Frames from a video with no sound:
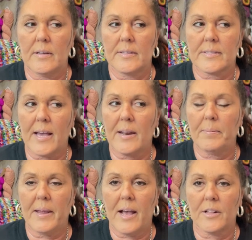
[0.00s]
It's got to
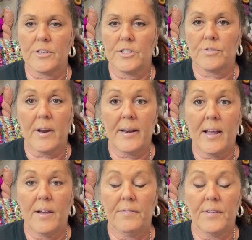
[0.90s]
be allergies. Right
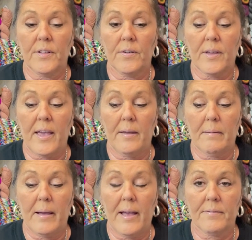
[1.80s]
now, I feel okay.
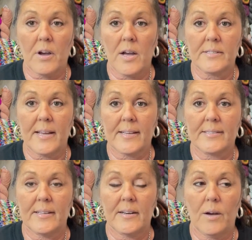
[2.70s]
I have contacts
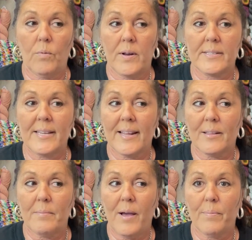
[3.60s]
in. I want to take
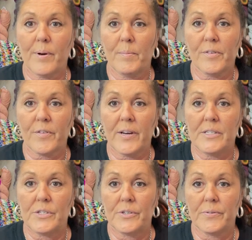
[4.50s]
them out, but I'm afraid
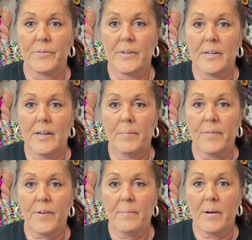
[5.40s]
to. I'm
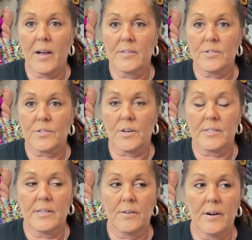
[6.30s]
afraid my eyes will start
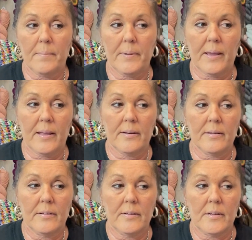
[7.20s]
tearing up again.
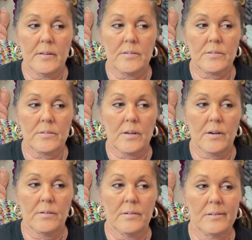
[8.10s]

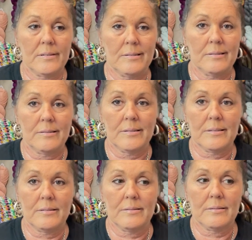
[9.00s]
So, I don't
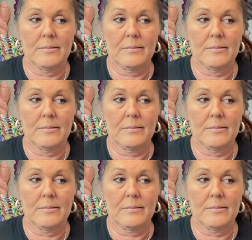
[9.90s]
know.